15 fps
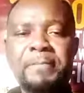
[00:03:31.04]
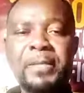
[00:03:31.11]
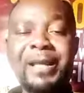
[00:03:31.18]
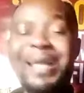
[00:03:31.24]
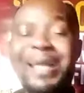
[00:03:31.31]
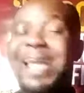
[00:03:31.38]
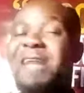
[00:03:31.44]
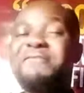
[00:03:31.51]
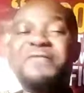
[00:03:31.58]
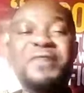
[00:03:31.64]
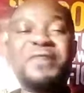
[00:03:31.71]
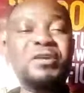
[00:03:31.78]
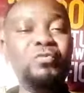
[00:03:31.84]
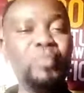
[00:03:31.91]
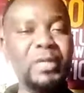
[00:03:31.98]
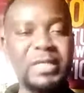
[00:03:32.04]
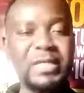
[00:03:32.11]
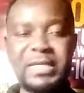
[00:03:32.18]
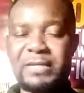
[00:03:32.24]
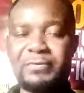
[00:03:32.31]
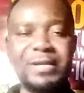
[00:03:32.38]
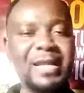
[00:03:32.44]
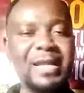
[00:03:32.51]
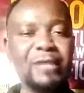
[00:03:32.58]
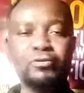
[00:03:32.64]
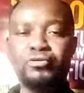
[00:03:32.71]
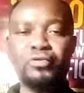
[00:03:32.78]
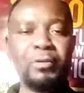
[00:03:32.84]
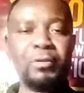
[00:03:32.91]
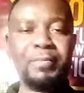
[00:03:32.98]
Every week, whether
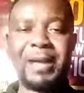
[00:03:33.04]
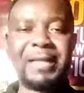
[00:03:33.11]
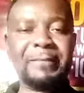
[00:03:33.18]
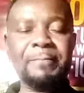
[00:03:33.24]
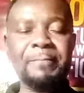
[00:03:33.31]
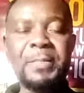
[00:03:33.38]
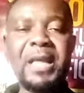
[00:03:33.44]
good or bad.